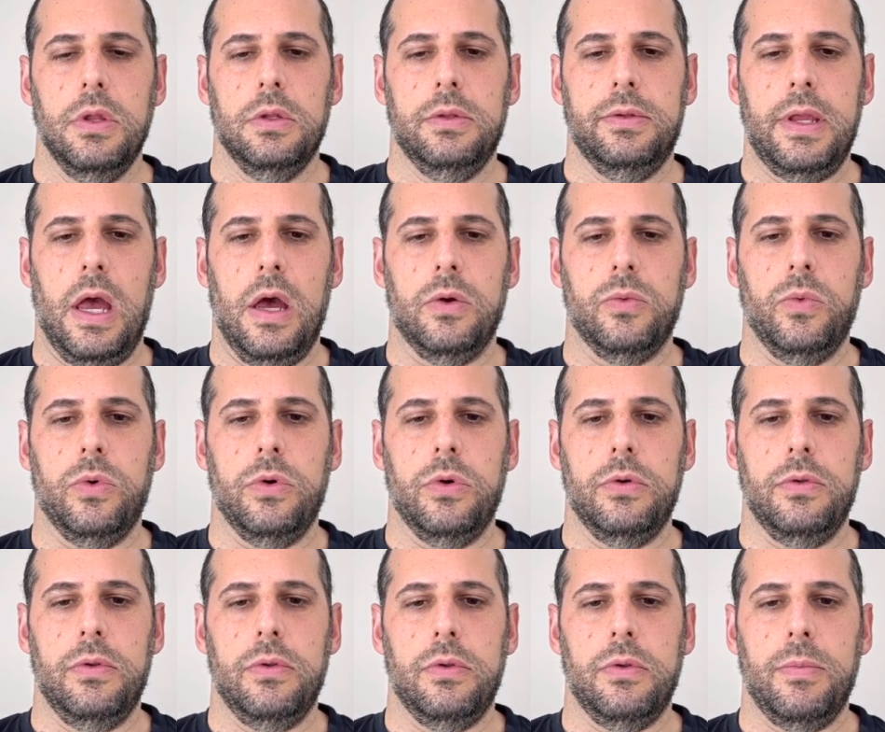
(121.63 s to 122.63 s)

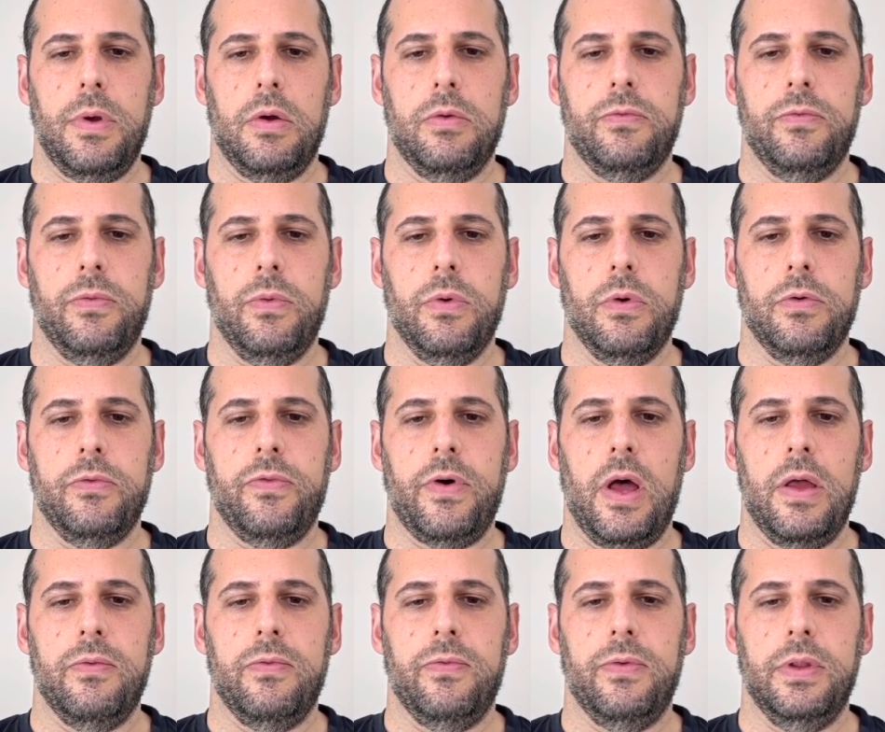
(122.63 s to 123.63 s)
downwards, about 4 or
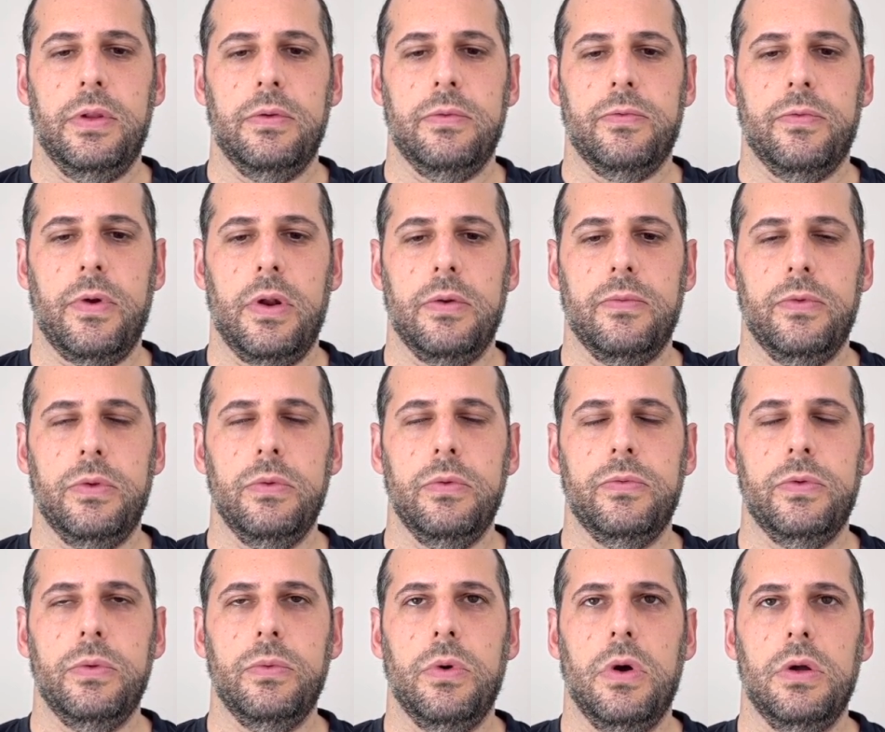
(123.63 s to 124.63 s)
5 feet in front of you
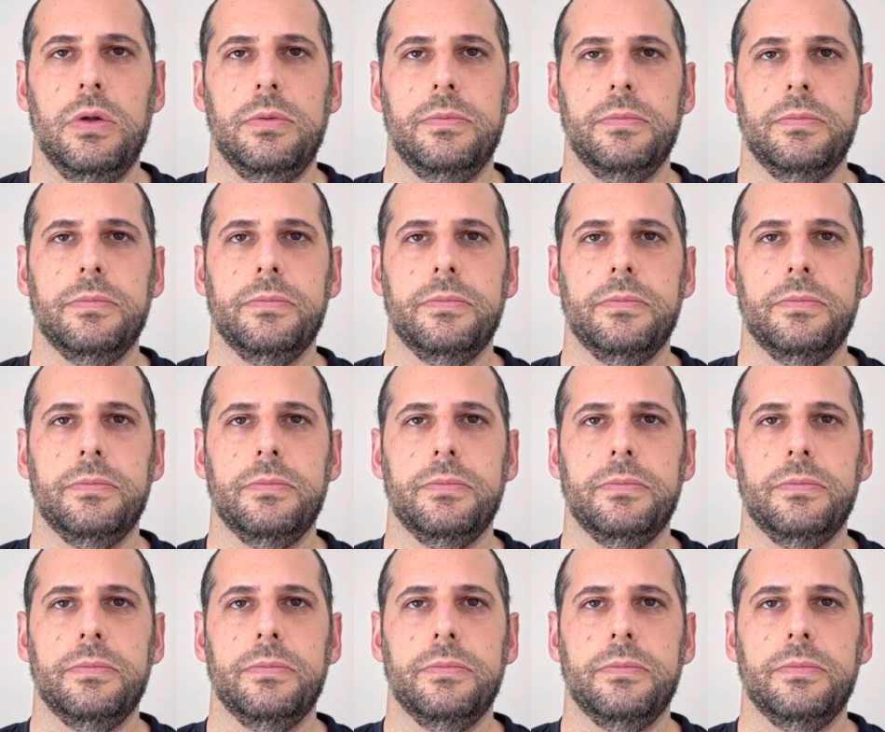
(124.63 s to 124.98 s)
if you want.